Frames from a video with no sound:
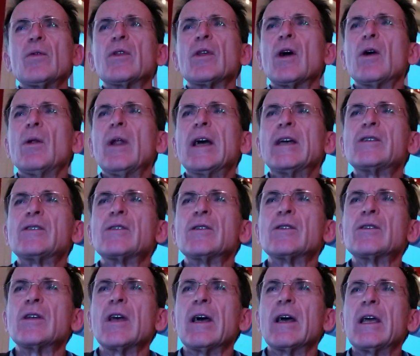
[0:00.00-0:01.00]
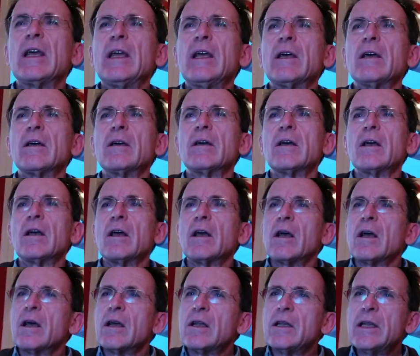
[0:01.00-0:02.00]
though less to say.
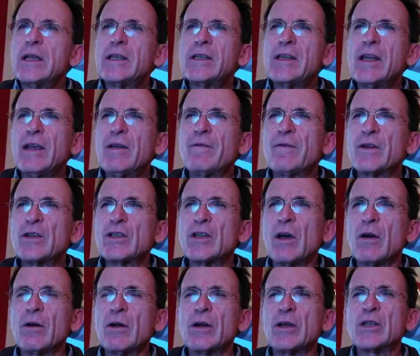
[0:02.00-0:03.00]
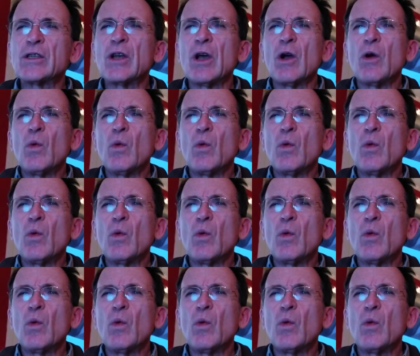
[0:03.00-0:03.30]
Listening for tongues,